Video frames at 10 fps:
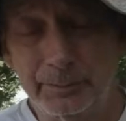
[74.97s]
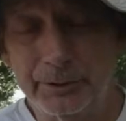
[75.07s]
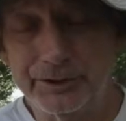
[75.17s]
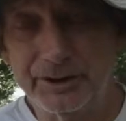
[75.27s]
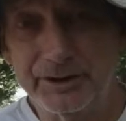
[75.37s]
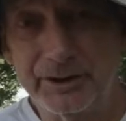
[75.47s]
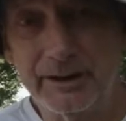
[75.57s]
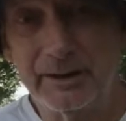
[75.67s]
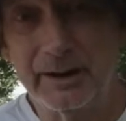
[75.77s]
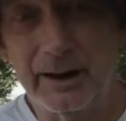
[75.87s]
I purchased
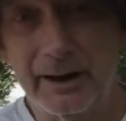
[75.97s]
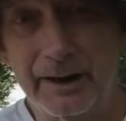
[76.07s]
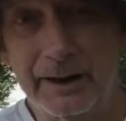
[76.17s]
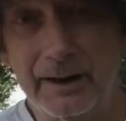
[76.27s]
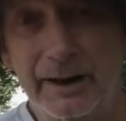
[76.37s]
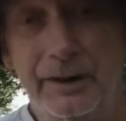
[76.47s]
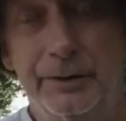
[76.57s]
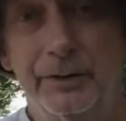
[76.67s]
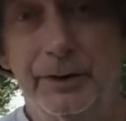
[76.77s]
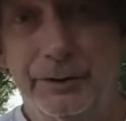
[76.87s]
it, I
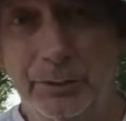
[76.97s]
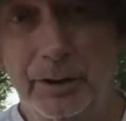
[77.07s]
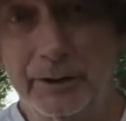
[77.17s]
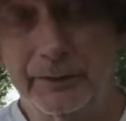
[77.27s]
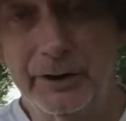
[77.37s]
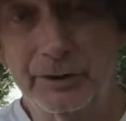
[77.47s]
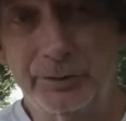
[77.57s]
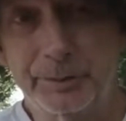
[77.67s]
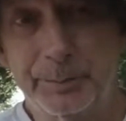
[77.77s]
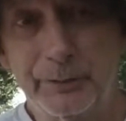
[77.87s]
had 2 other
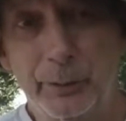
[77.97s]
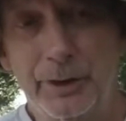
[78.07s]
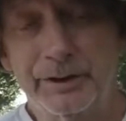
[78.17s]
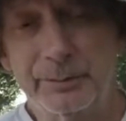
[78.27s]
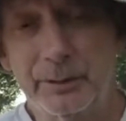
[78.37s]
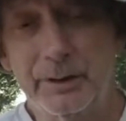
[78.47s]
vehicles before this